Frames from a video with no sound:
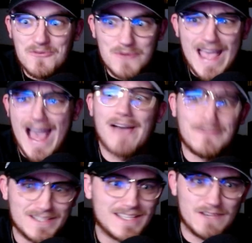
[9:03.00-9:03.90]
we
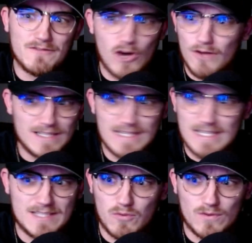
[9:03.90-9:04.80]
have to get involved in
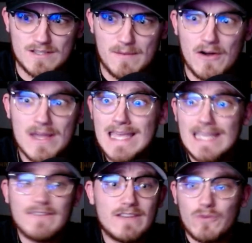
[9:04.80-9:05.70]
esports somehow,
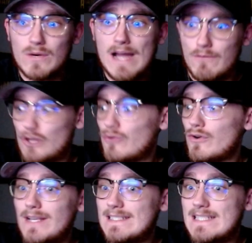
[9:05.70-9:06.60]
even if we're not
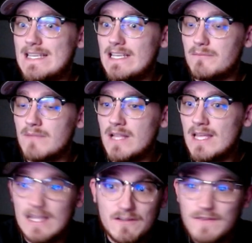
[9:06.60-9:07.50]
recruiting a team.
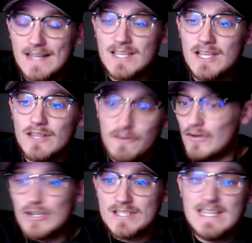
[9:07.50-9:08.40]
In fact, the
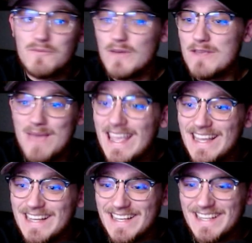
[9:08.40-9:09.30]
first team we
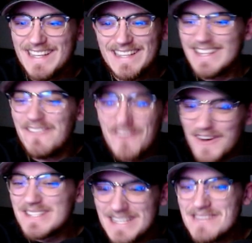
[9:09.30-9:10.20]
made, the
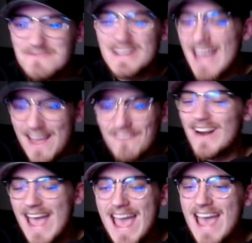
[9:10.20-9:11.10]
first team we
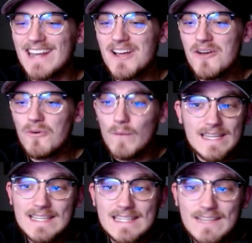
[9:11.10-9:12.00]
ever had, we
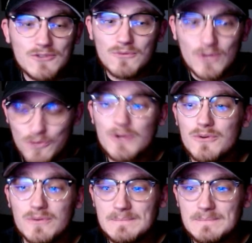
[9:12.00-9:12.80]
didn't even recruit.